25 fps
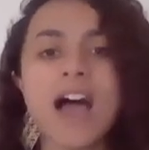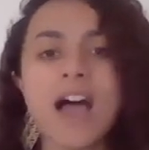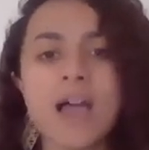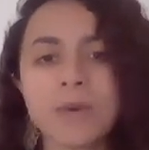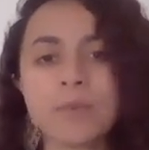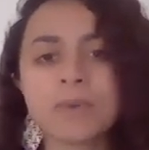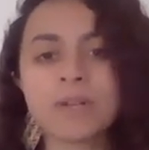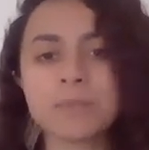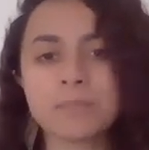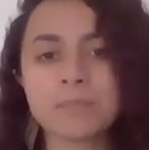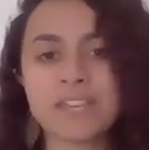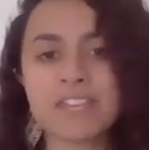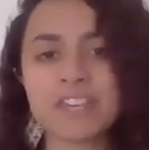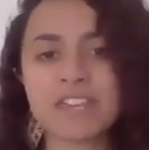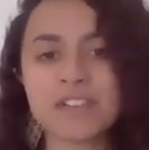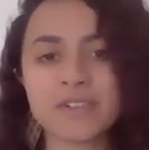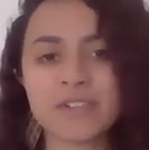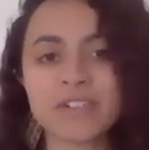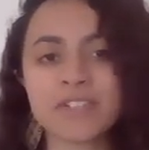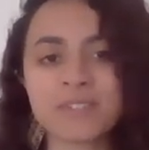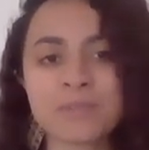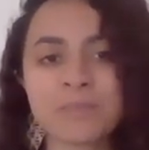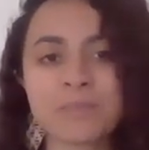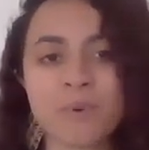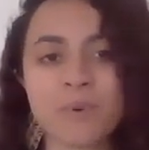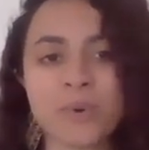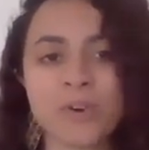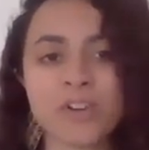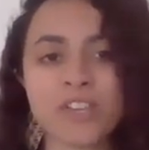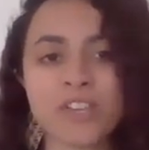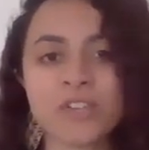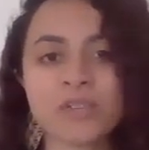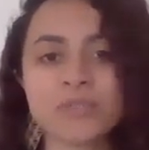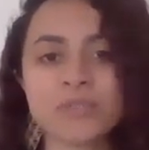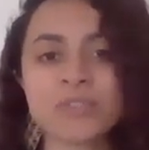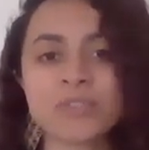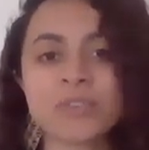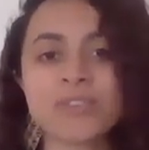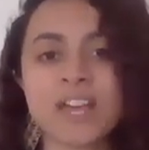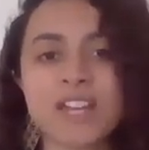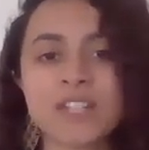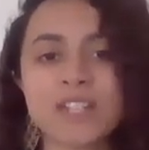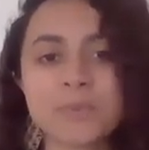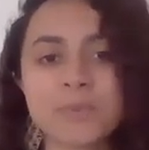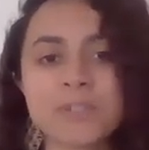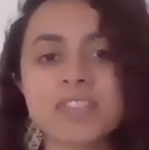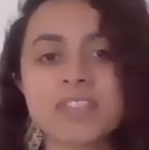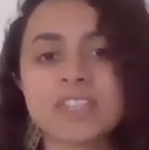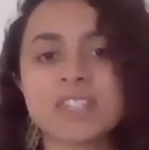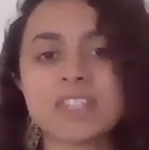I want to be here to support you. So
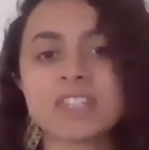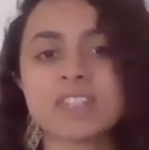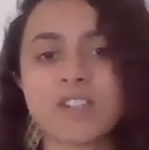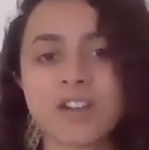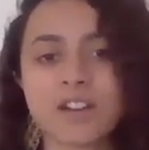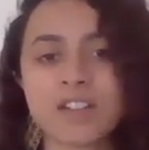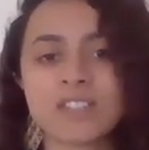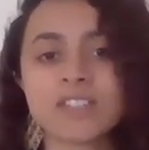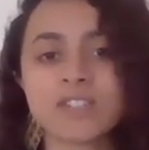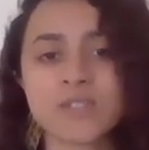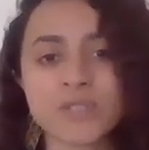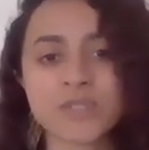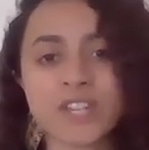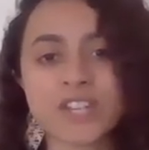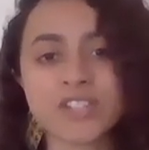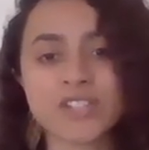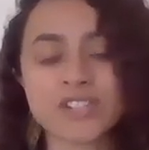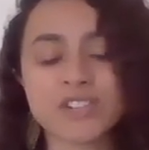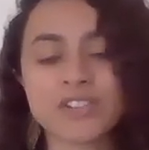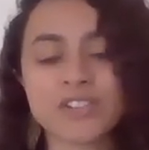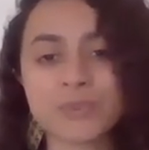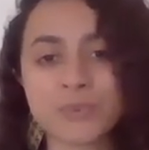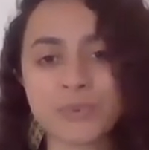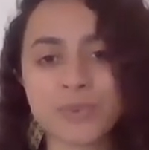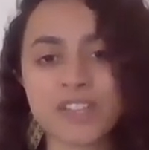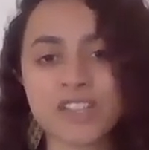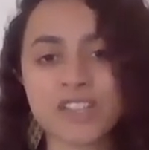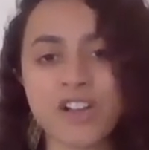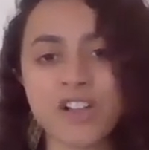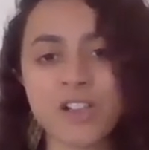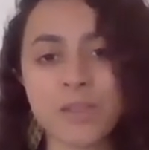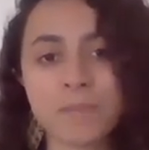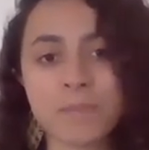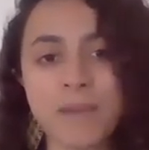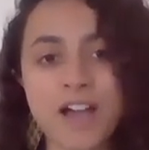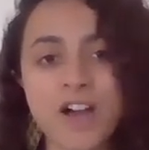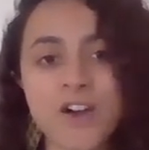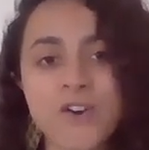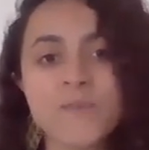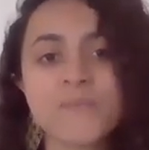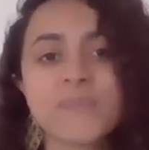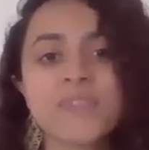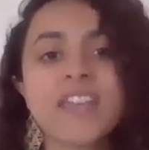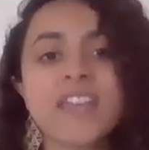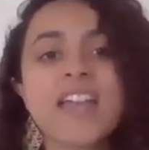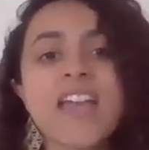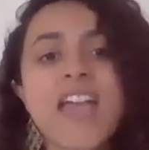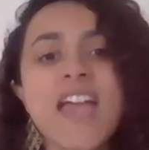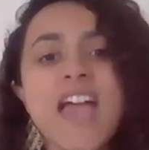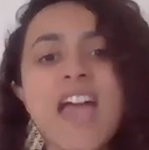that's what this consultation is really all about.
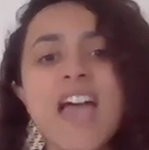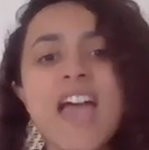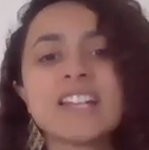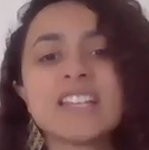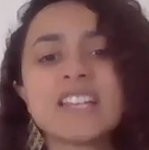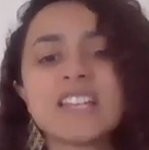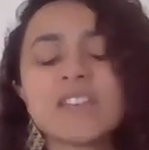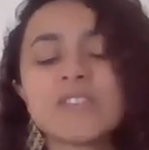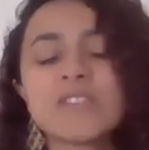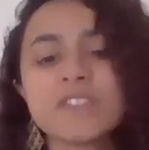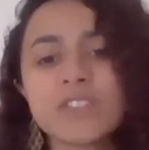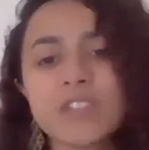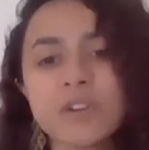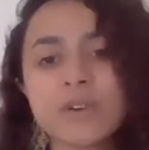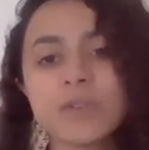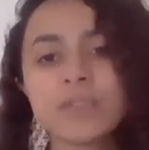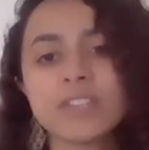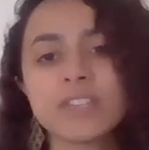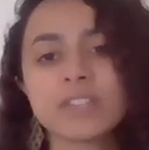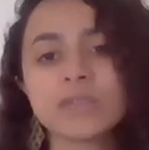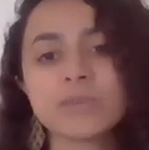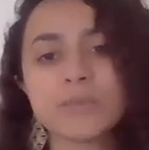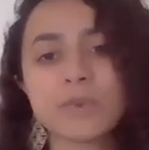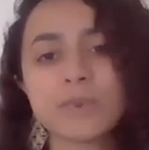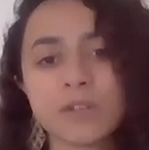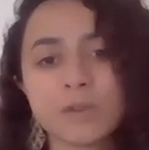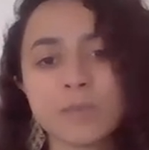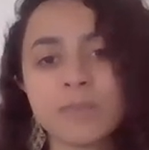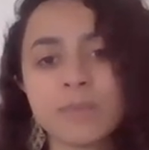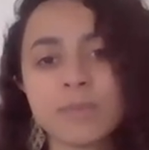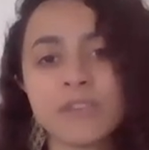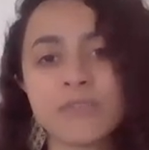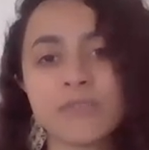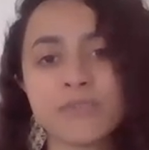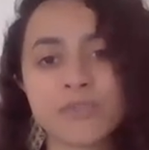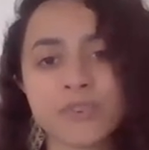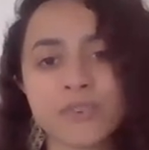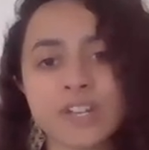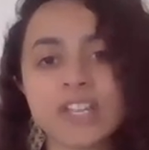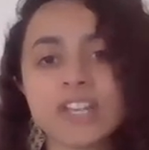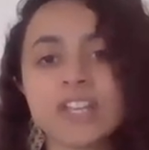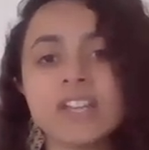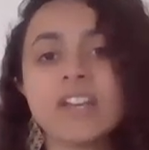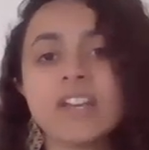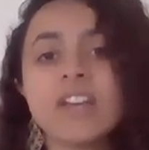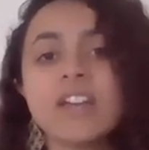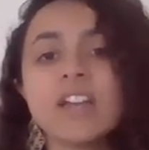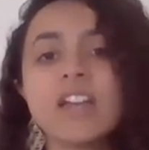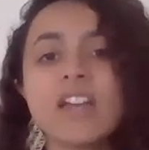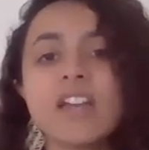And even though this will be
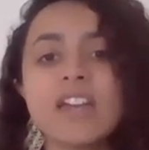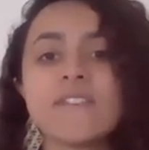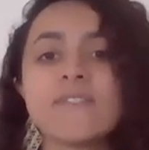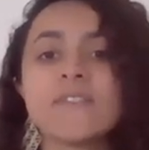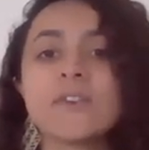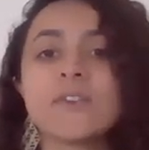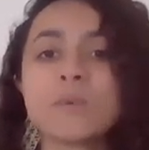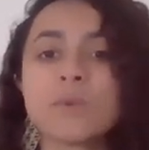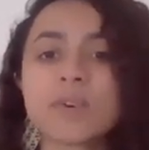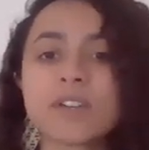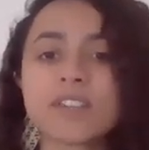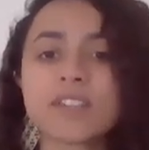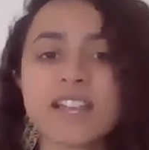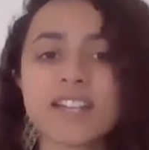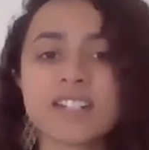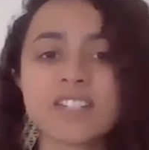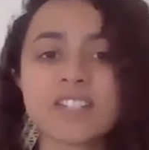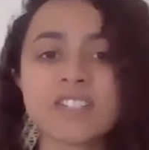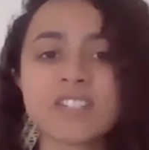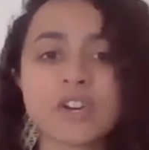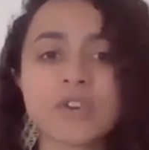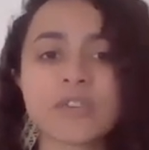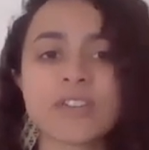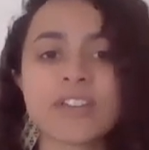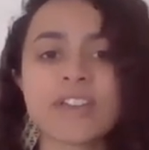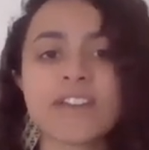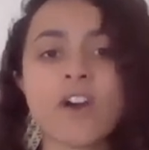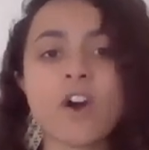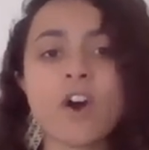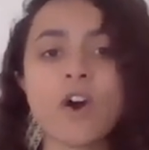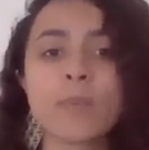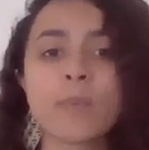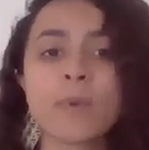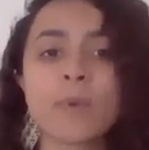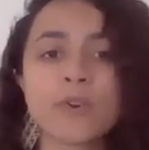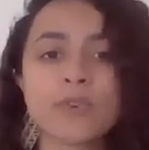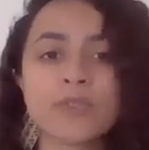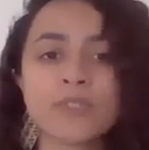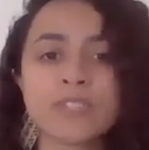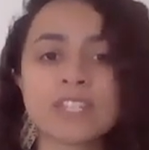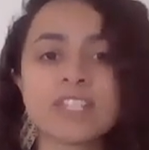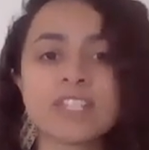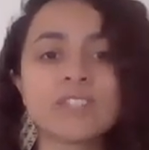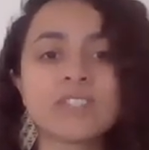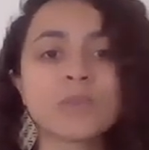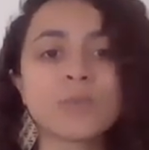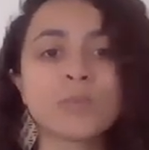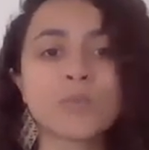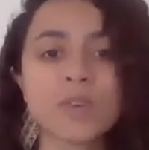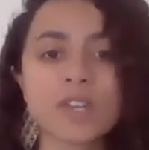free, if you would like to donate, all
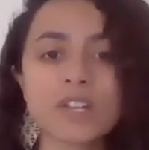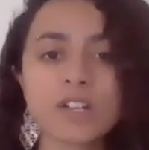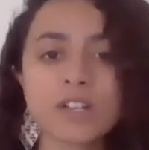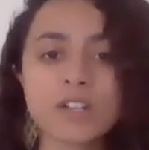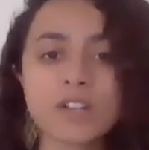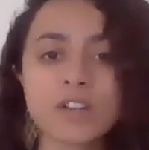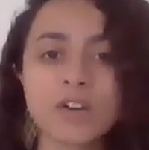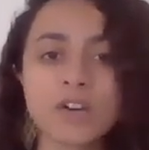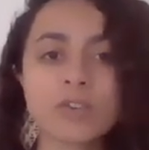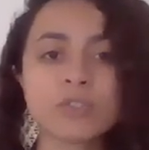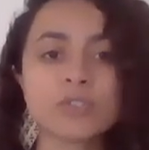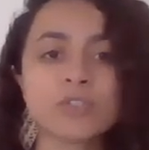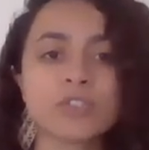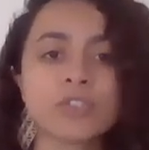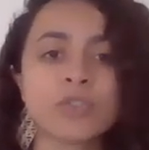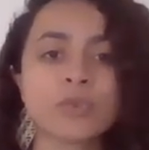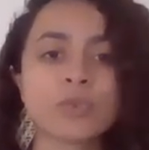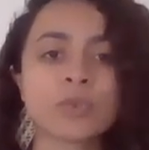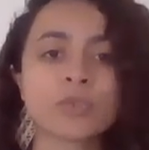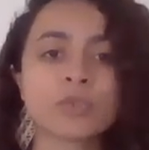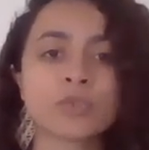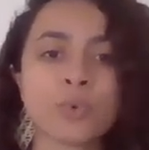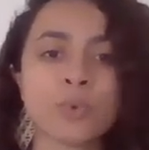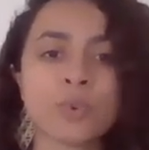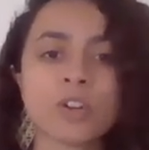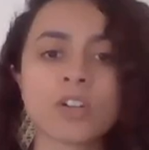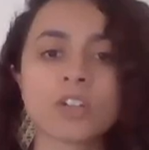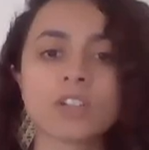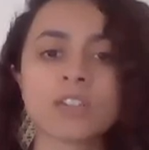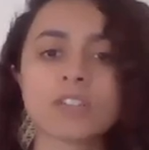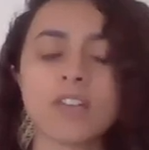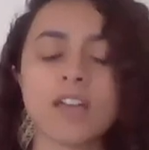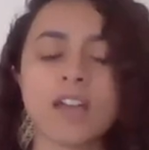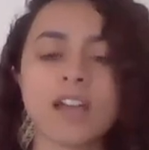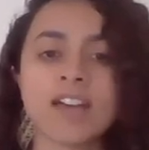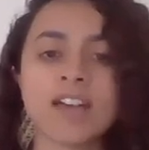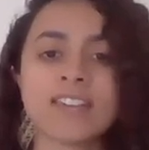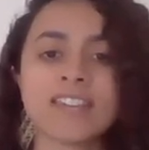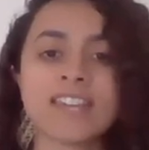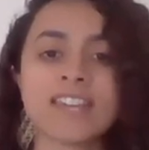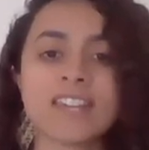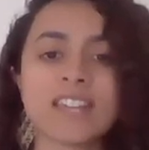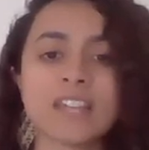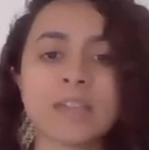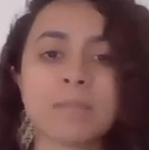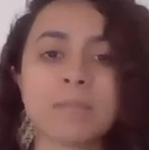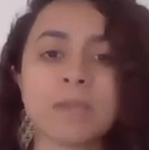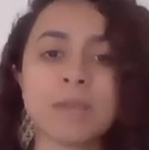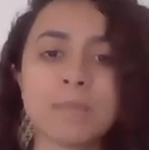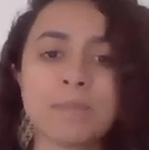proceeds will go towards
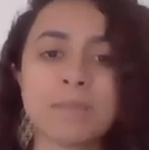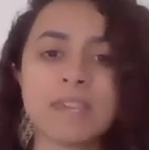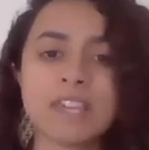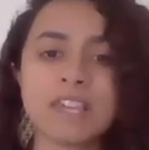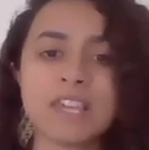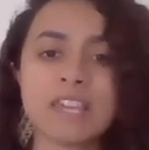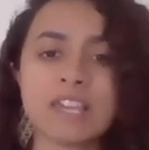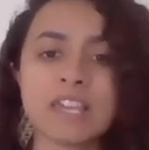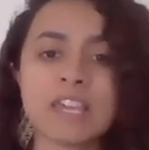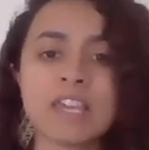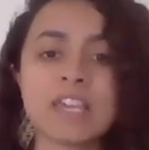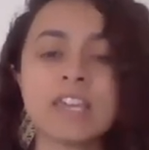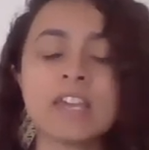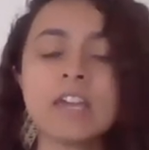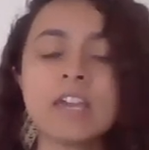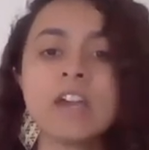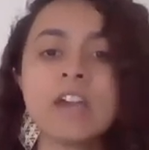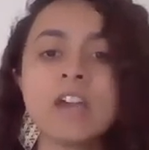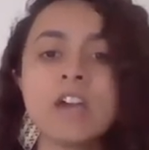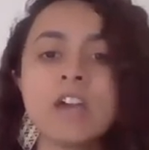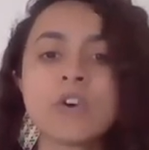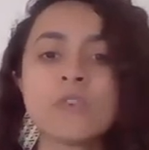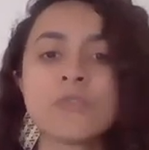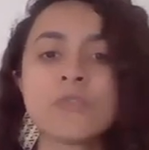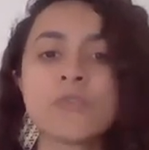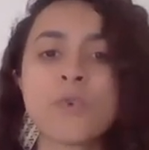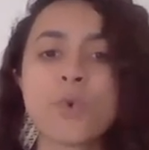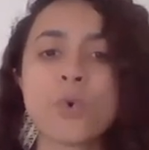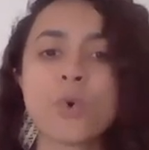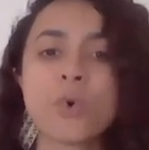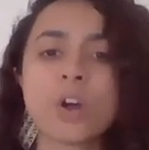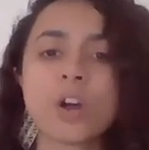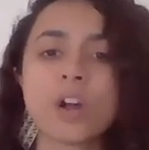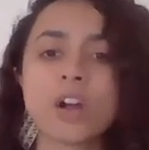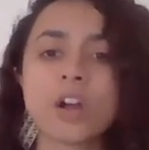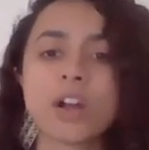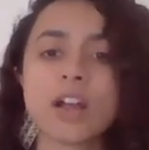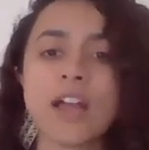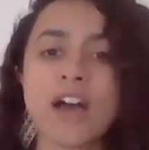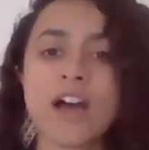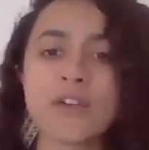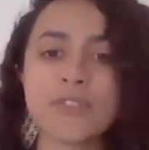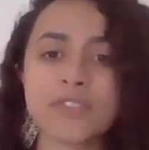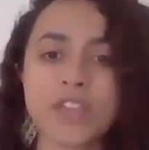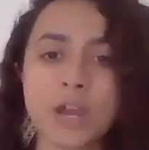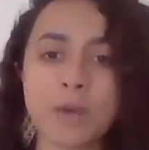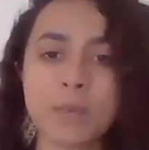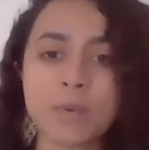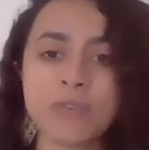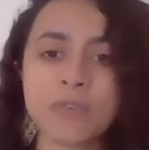getting PPE for
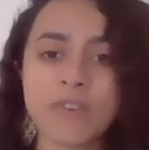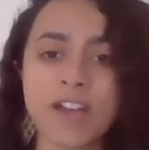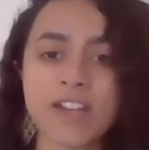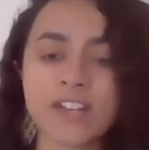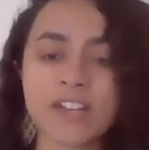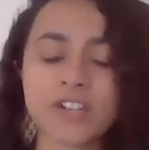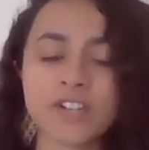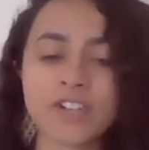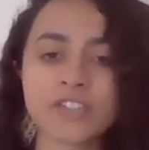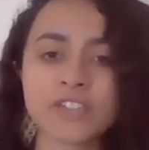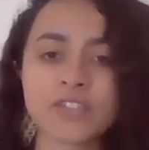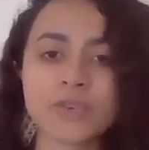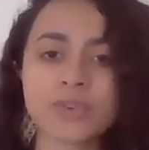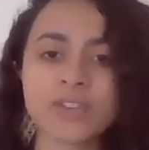healthcare providers.